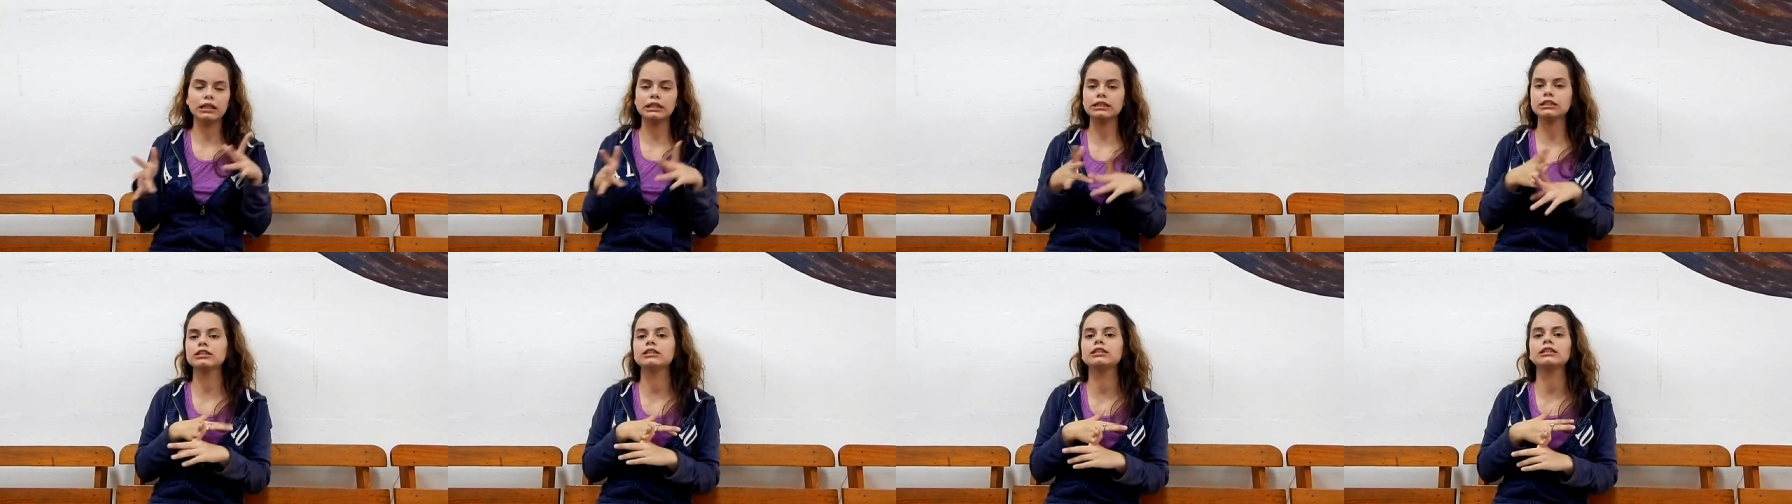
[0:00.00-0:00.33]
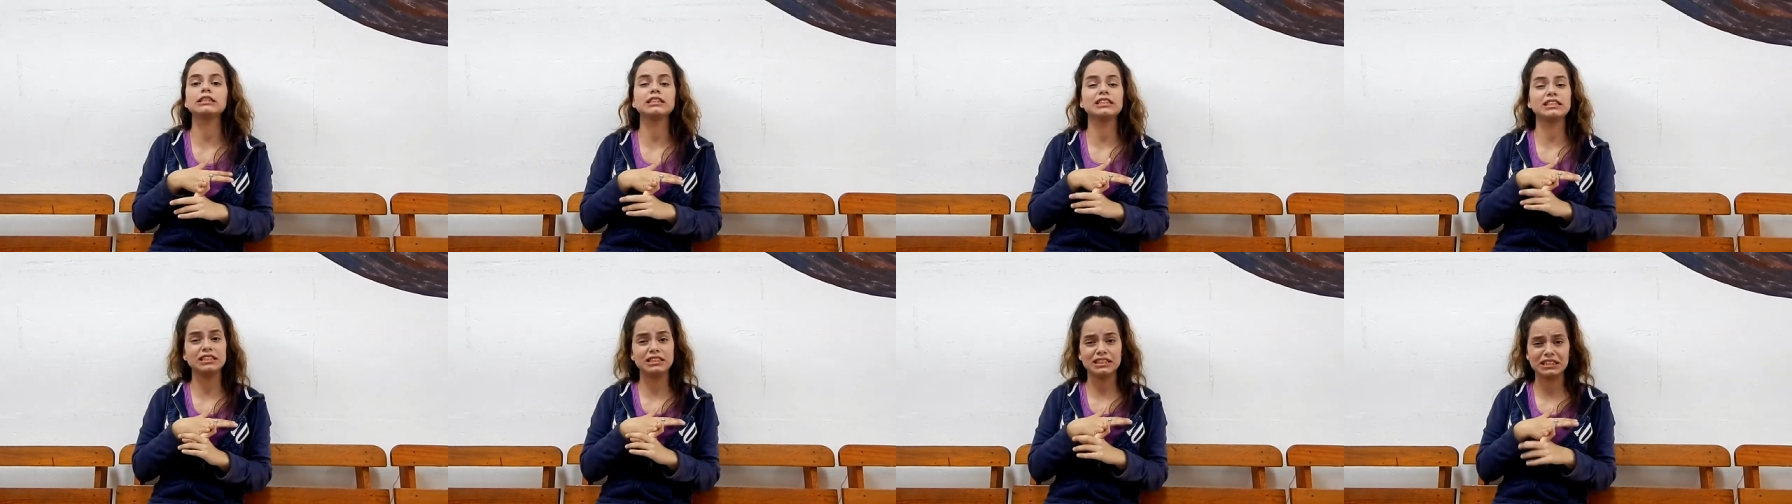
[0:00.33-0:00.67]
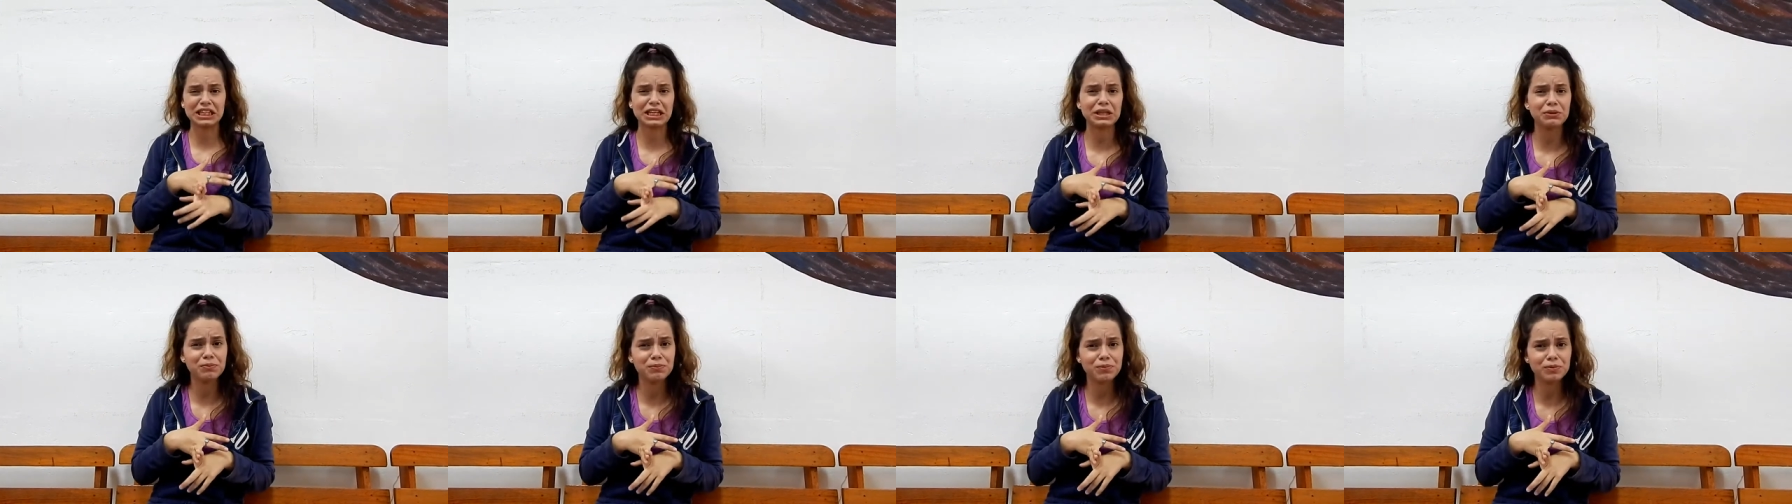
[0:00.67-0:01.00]
it's
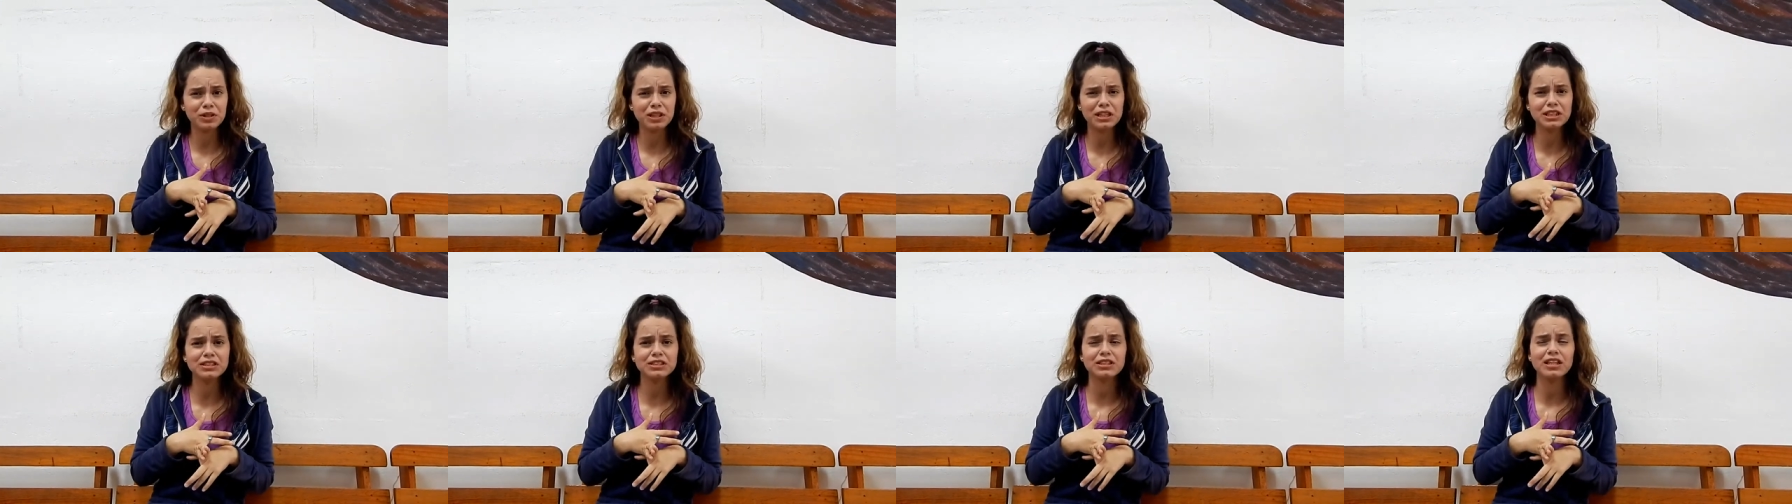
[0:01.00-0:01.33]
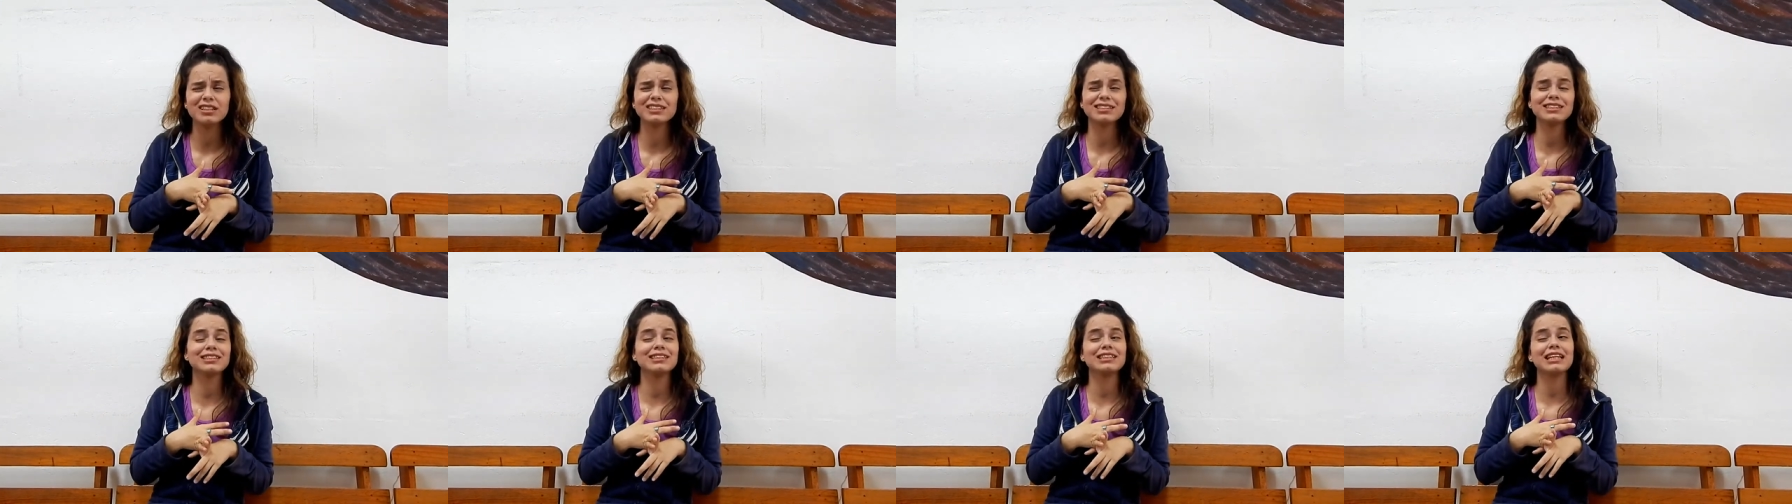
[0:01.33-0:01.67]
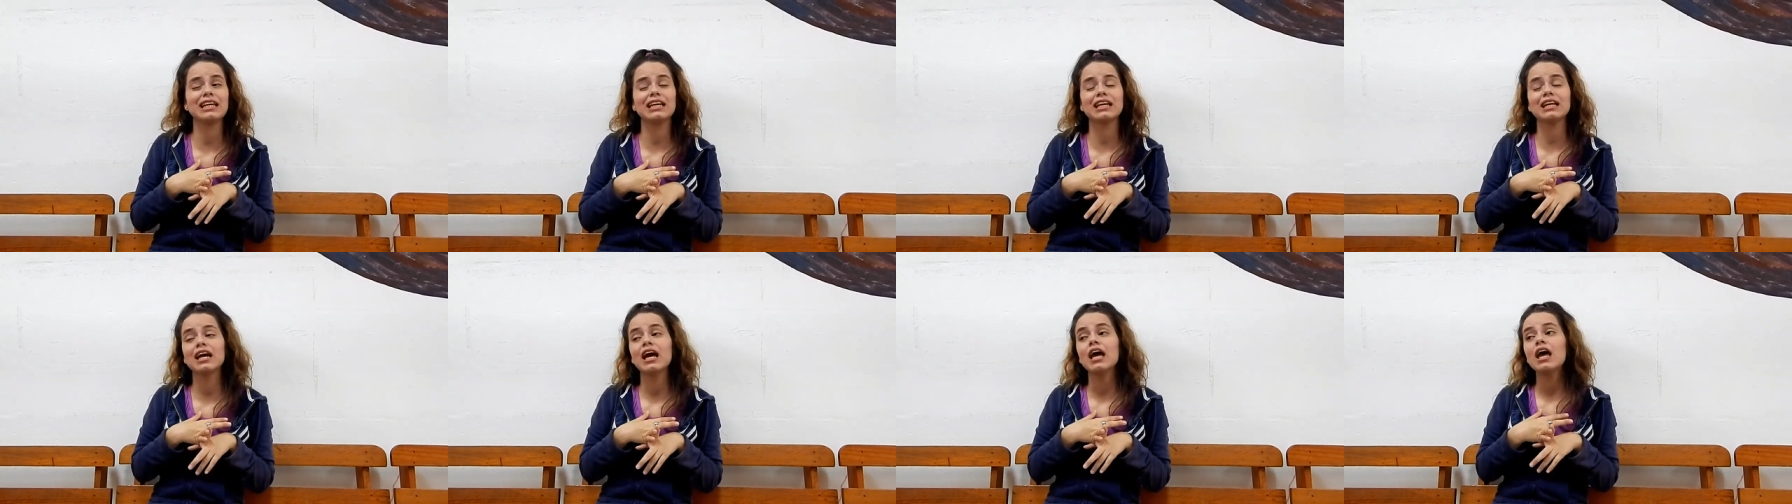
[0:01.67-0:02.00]
still pretty
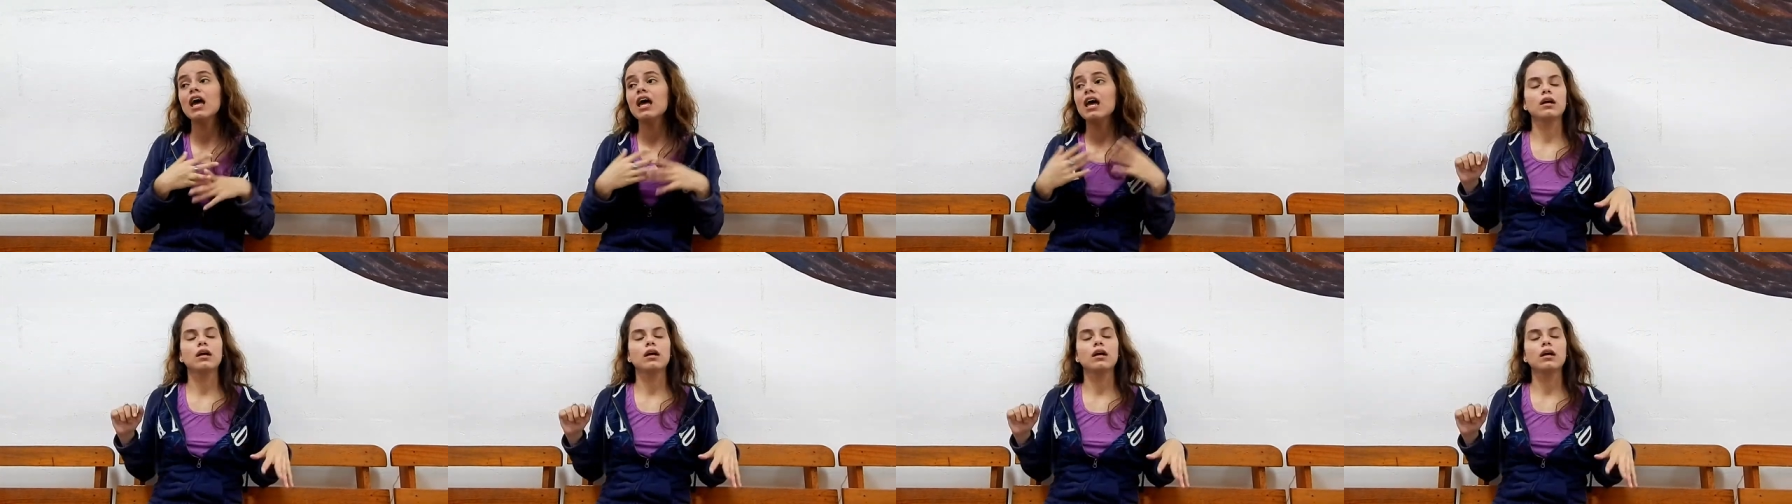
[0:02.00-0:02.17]
toxic.